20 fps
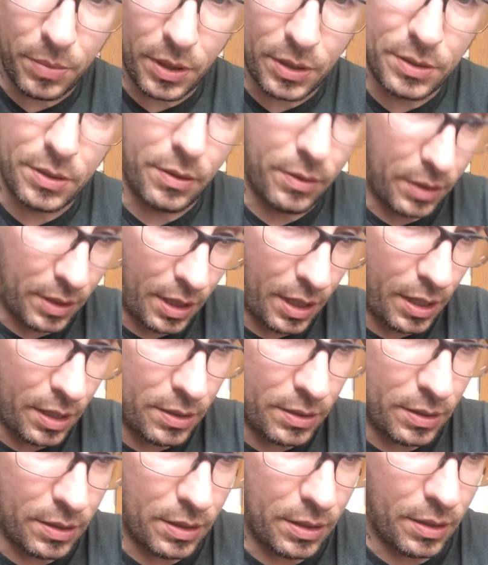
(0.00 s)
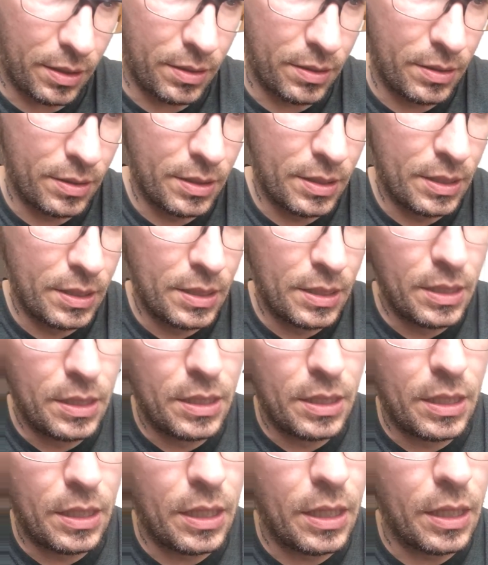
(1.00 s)
butt ton of cotton in there.
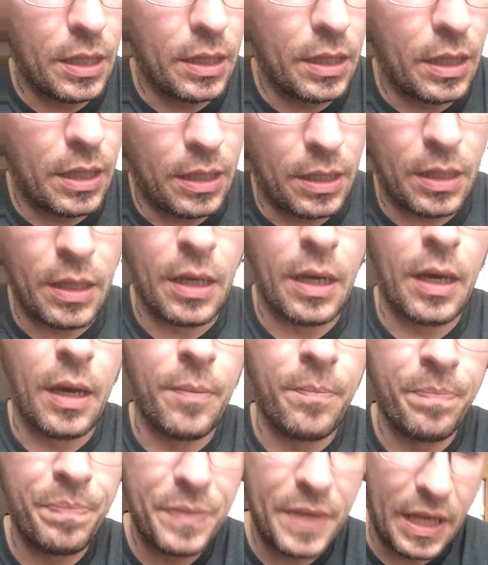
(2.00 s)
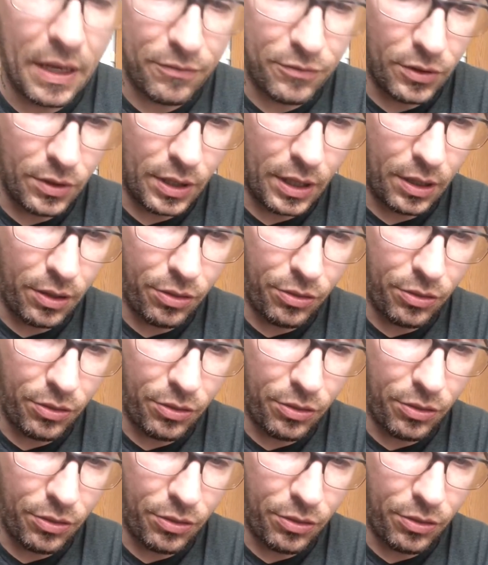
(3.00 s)
And then after like